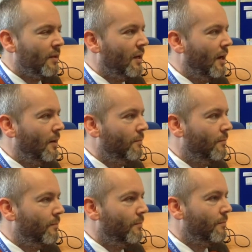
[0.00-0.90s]

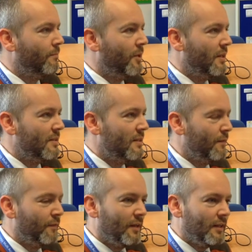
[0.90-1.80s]
Um, but it's
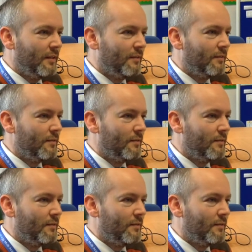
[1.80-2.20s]
definitely